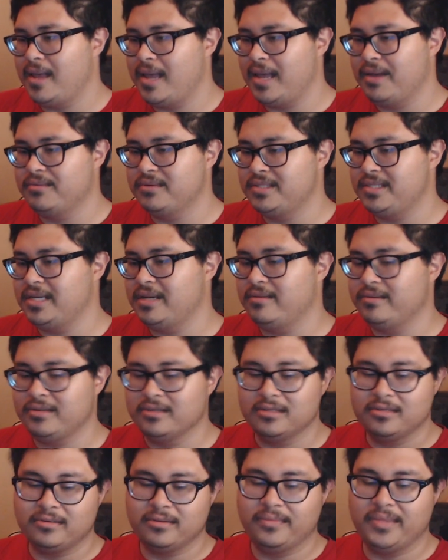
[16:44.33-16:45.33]
And we'll see how it
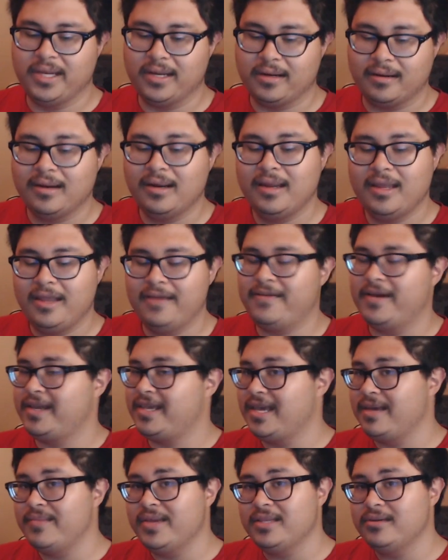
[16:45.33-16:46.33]
goes from there. If I
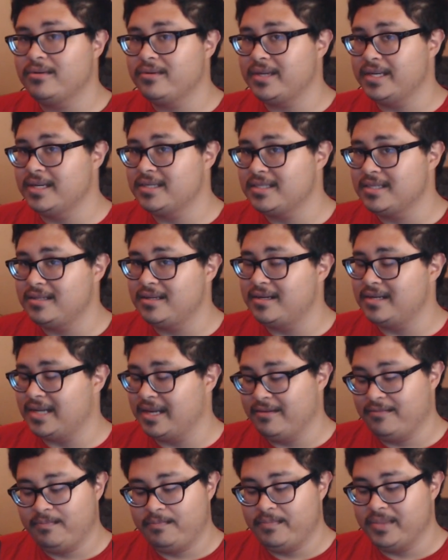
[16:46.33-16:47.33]
came in during Ixalan,
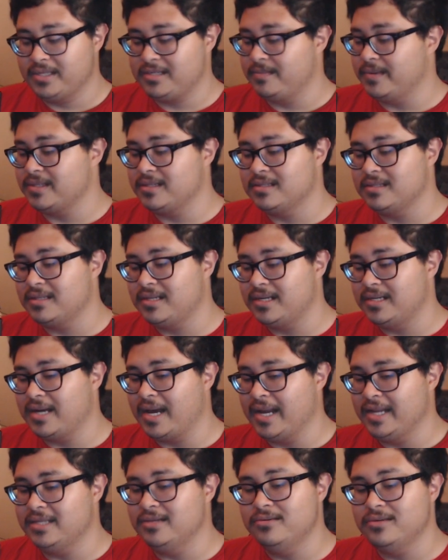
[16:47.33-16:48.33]
I bitch about this a lot,
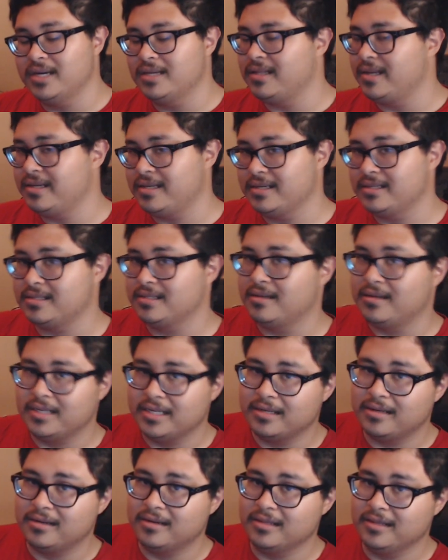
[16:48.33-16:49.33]
I do not like
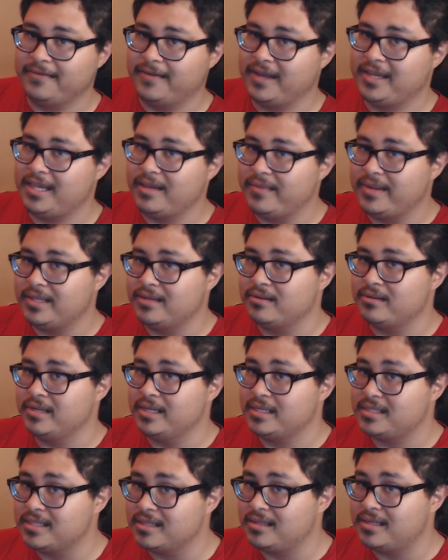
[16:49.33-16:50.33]
Ixalan at all. If I came in during
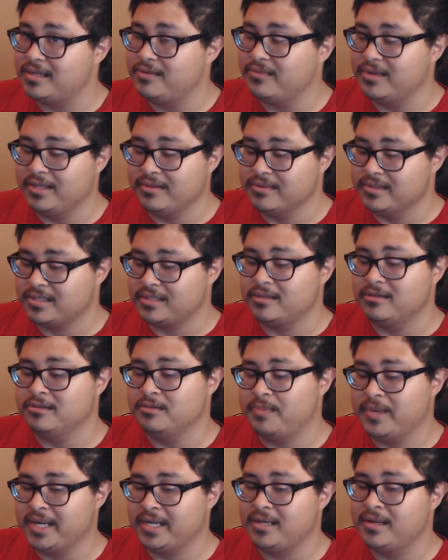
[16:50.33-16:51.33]
Ixalan when it was
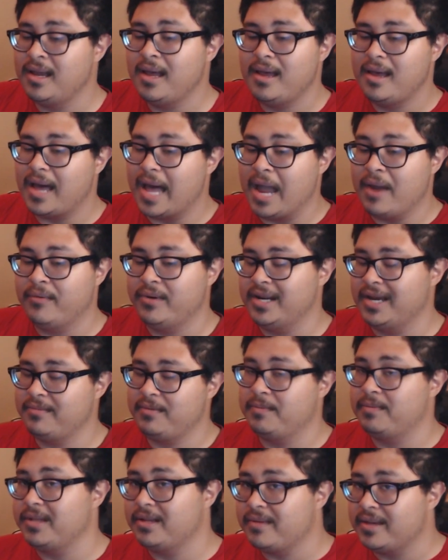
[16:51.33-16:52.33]
closed beta, I would
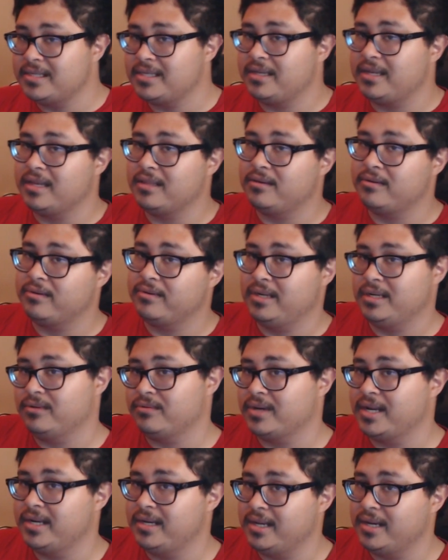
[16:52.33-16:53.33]
not be playing Magic the Gathering
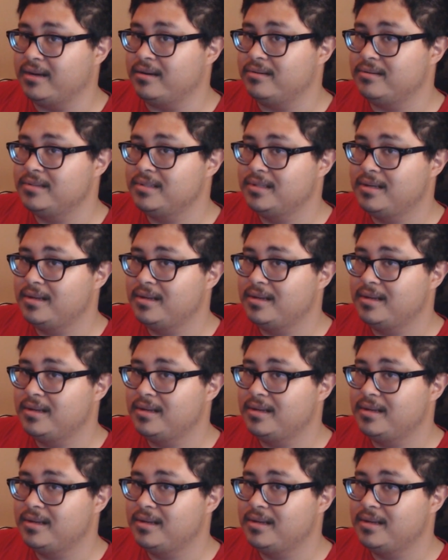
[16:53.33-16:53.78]
Arena right now.